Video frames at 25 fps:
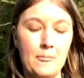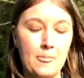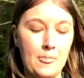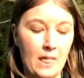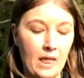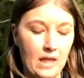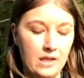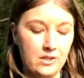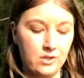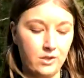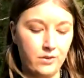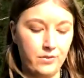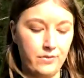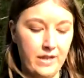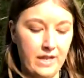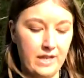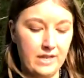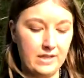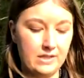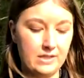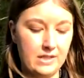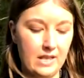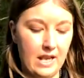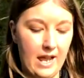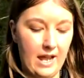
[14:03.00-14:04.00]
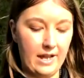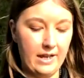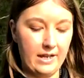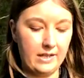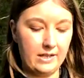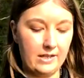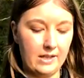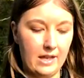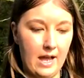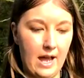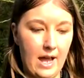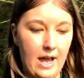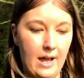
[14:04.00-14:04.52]
So things like
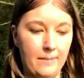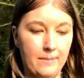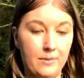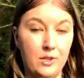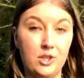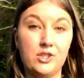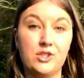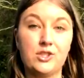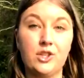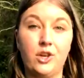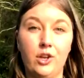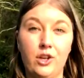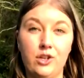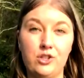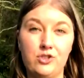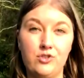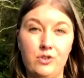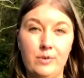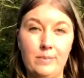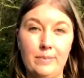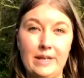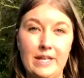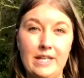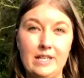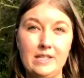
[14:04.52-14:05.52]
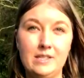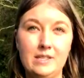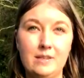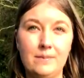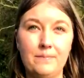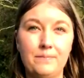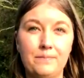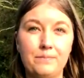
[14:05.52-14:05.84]
your solitary bees,